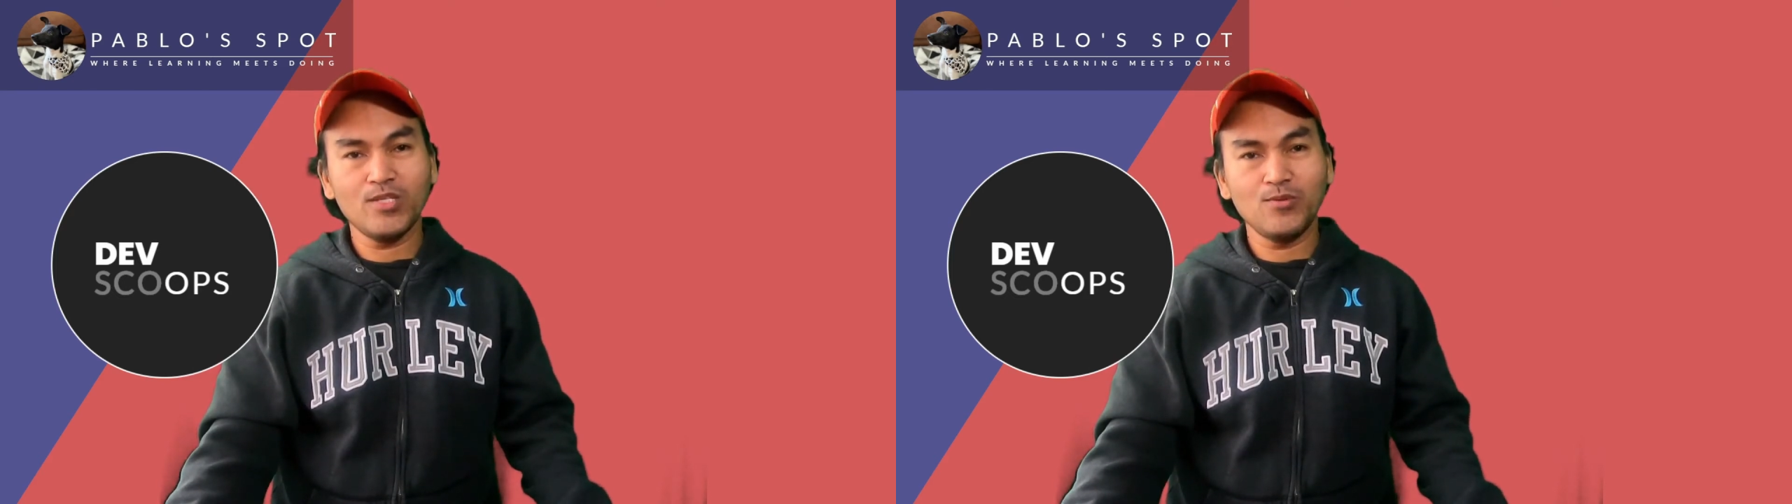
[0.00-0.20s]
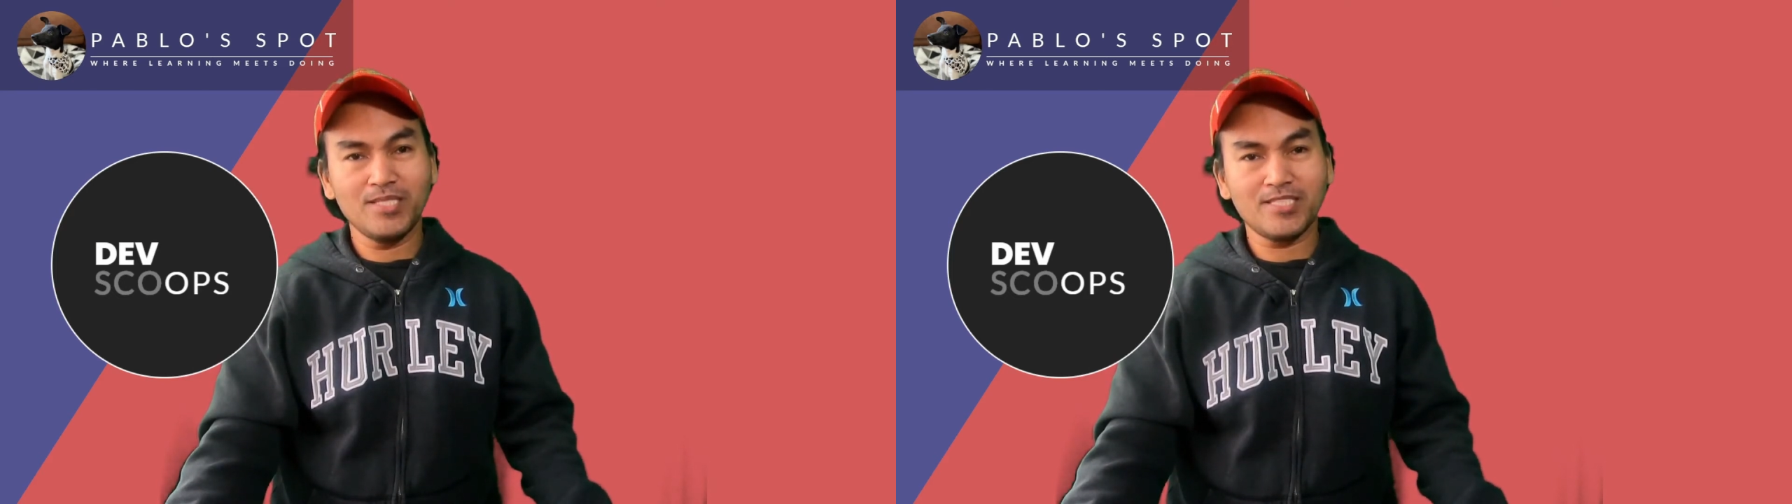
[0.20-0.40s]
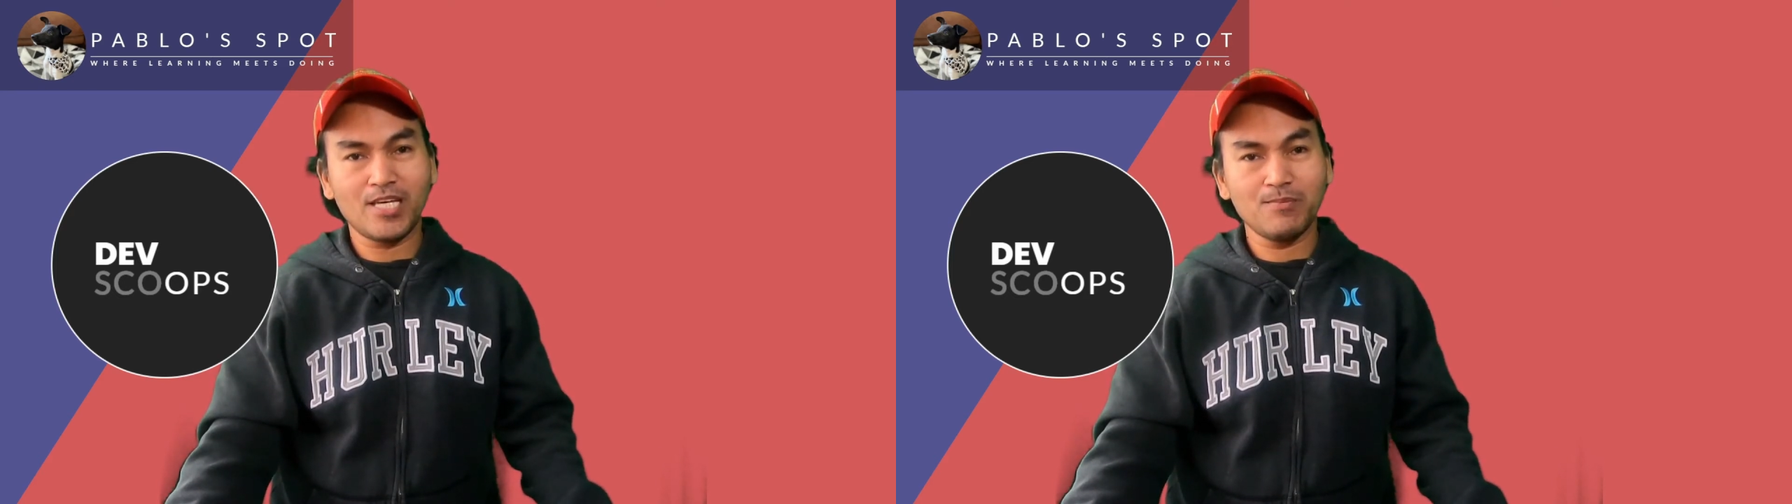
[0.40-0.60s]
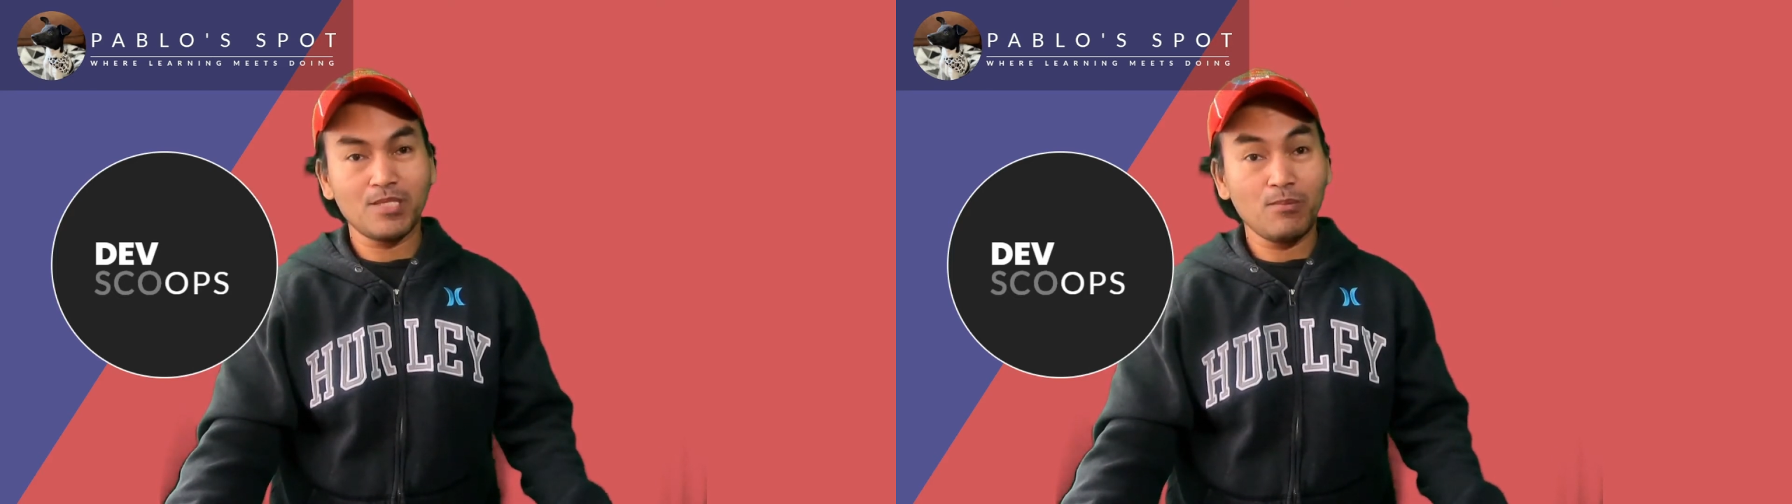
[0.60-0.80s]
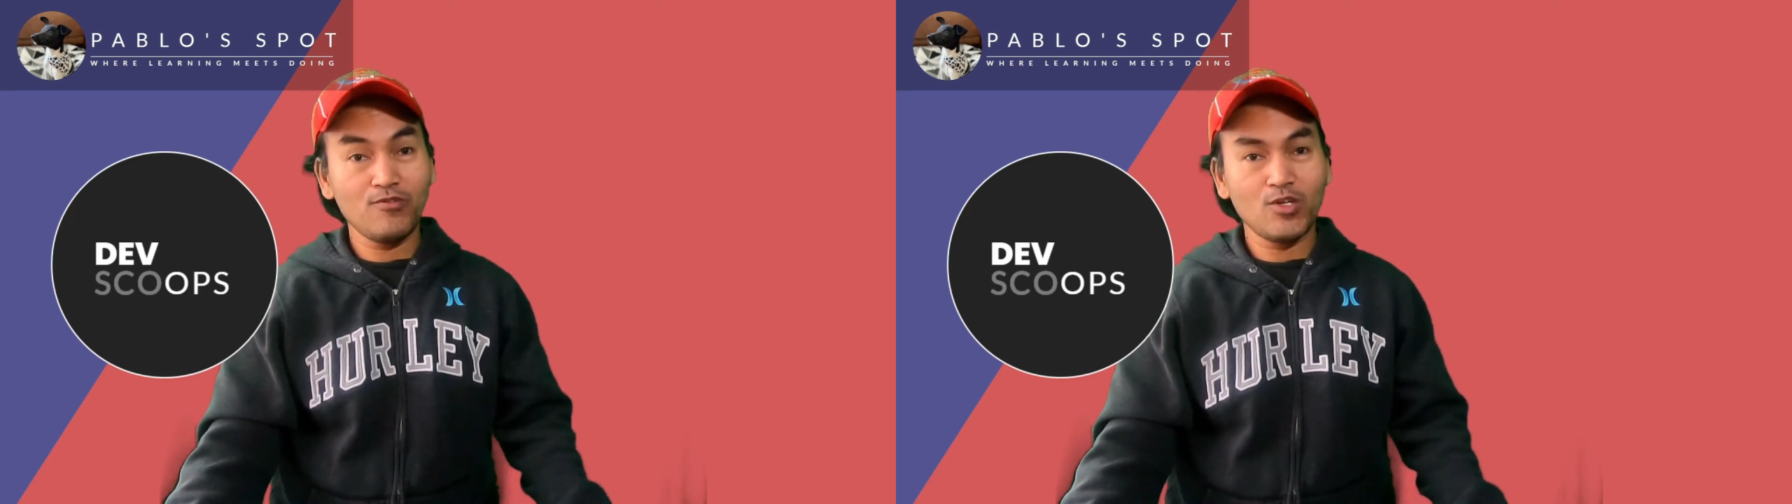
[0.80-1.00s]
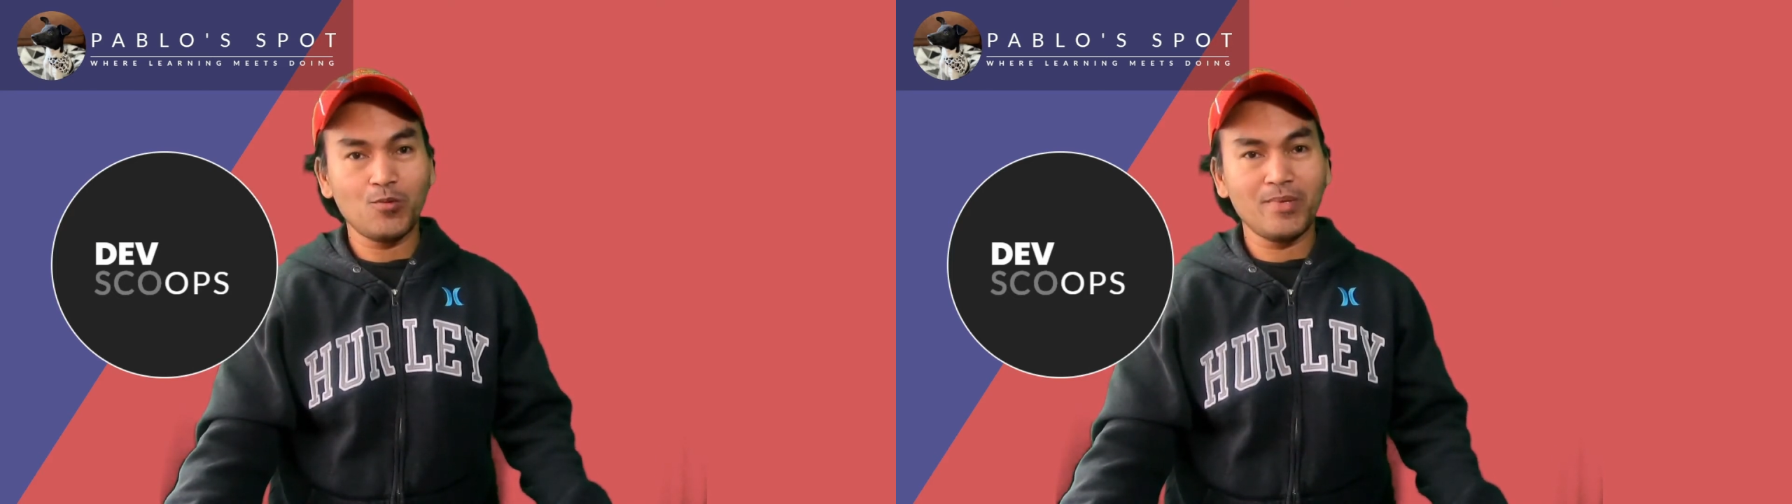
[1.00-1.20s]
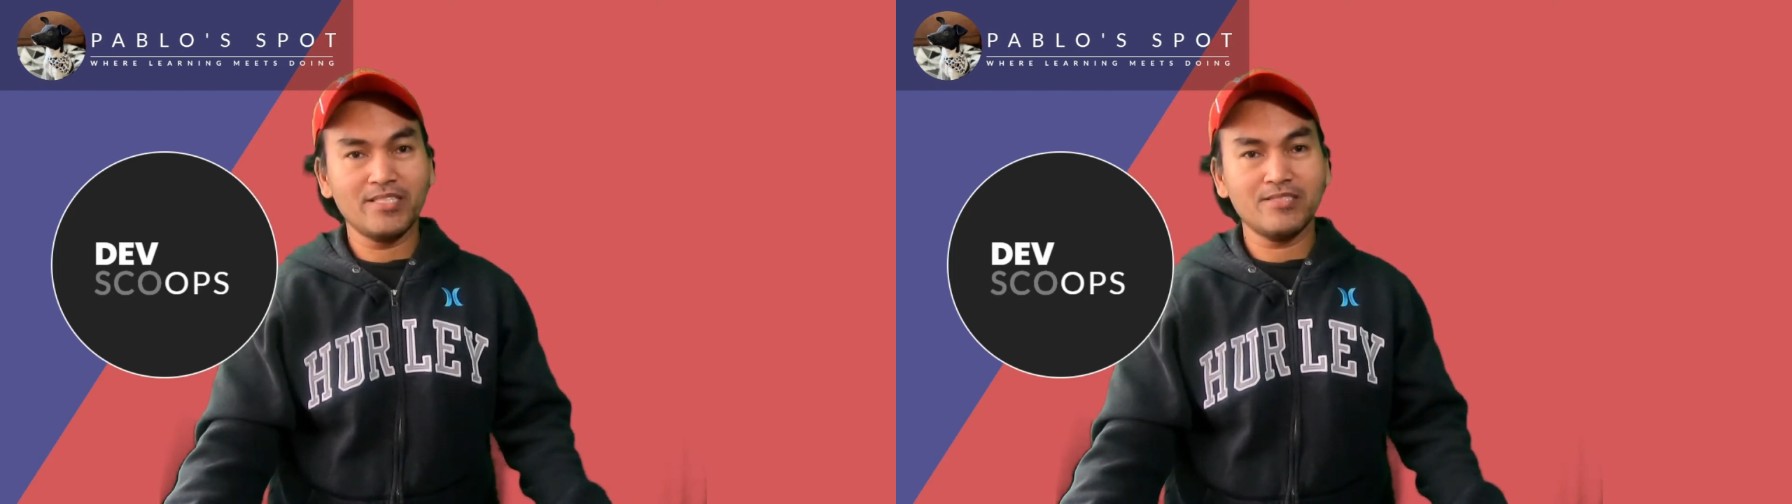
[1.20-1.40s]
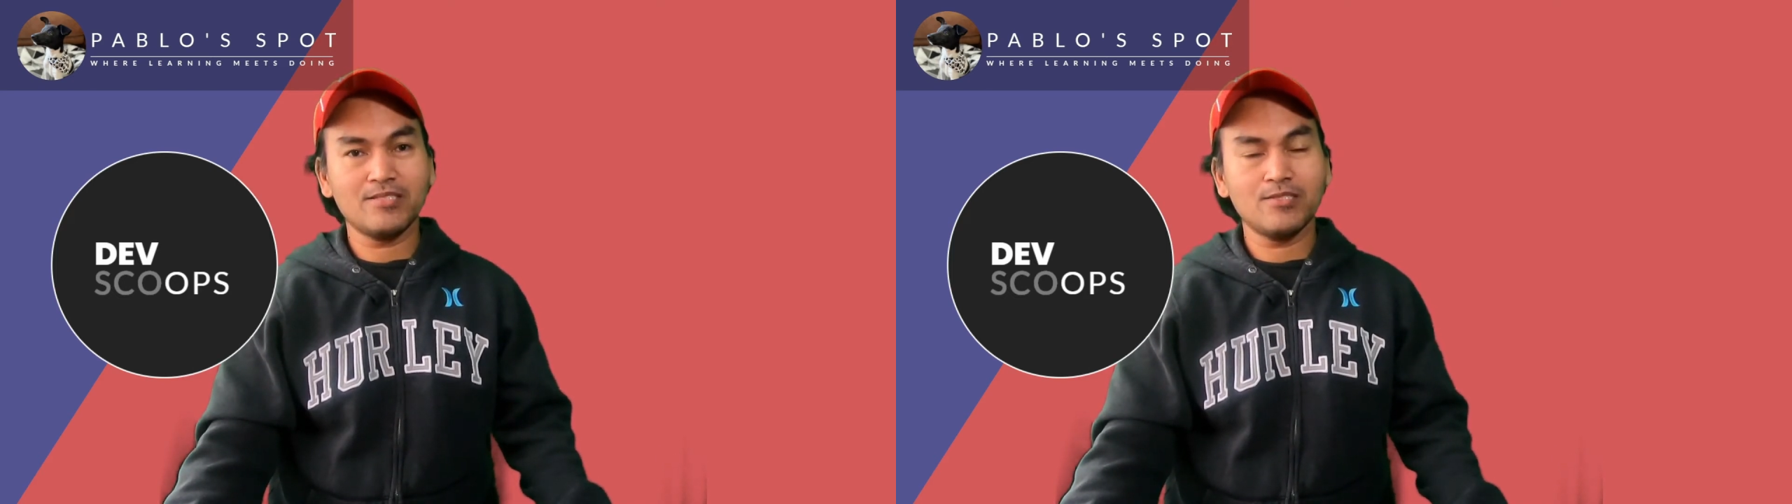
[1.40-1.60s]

you mistype some of the commands.